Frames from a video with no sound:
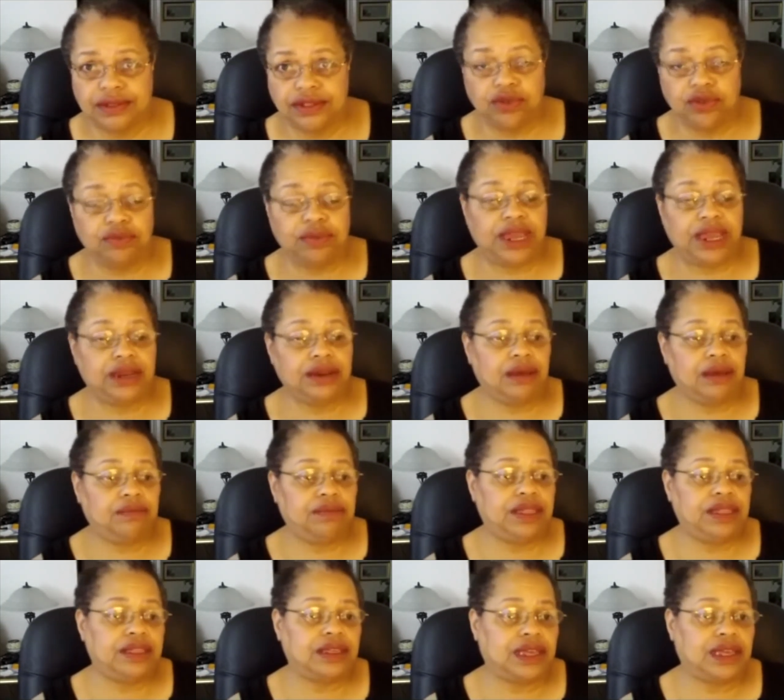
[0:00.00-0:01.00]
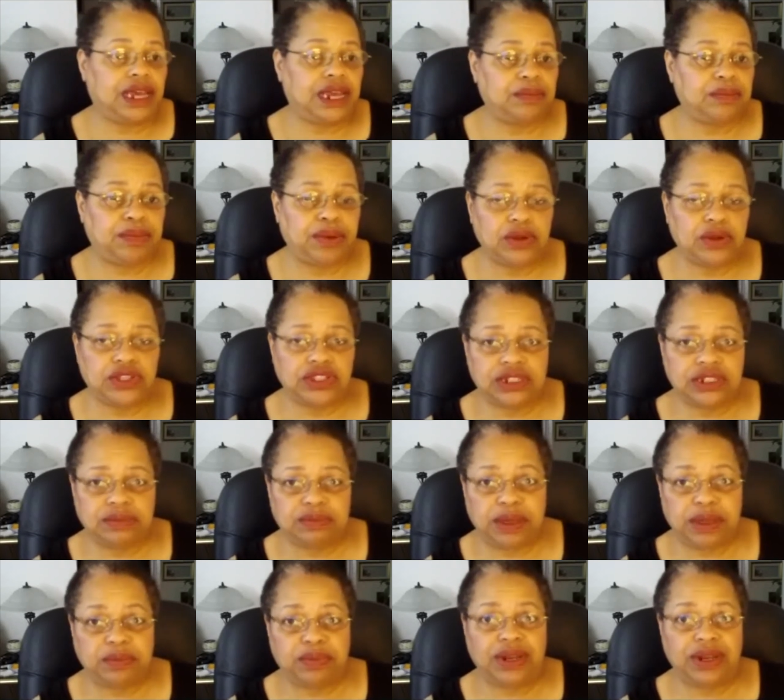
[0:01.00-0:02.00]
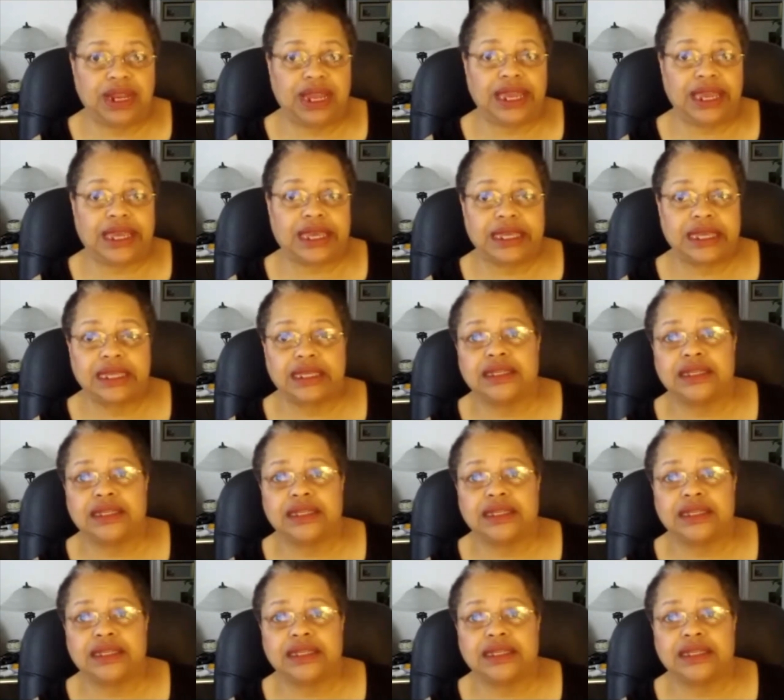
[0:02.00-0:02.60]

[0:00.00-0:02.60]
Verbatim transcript: You may not be the kind of person that people like.